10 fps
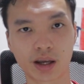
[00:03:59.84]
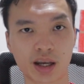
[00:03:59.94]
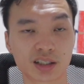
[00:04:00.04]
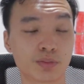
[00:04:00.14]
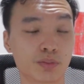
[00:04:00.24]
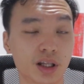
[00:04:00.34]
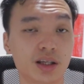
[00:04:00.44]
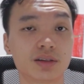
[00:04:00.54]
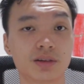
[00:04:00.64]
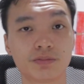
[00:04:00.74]
hasn't
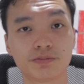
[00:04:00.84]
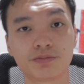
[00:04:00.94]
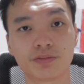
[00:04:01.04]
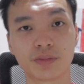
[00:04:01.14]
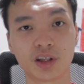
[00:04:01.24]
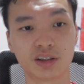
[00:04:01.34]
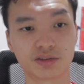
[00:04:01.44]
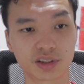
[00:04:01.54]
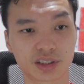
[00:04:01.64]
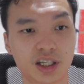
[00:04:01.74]
played in the
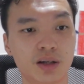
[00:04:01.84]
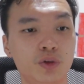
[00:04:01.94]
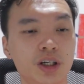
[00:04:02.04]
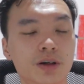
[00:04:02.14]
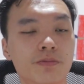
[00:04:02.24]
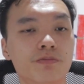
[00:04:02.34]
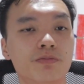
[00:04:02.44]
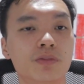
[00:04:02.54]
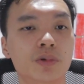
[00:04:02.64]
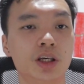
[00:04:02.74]
first game week.
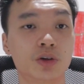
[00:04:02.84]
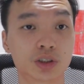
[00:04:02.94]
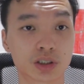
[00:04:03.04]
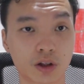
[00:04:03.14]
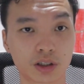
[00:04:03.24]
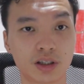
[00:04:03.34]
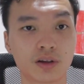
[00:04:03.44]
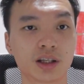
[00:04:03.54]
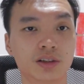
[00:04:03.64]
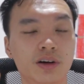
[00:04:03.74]
He could slot
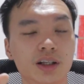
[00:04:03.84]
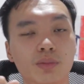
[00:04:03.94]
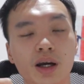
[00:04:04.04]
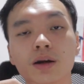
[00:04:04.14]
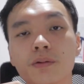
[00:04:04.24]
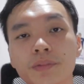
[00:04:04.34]
in at the right back.